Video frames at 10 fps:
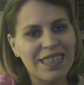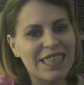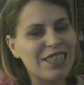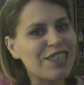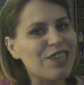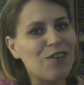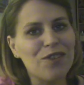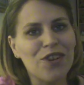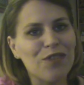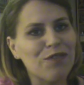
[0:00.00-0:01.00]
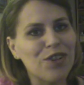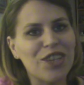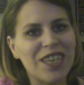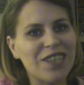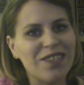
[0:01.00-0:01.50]
He's known her for
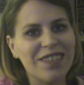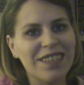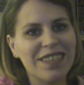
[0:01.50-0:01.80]
years.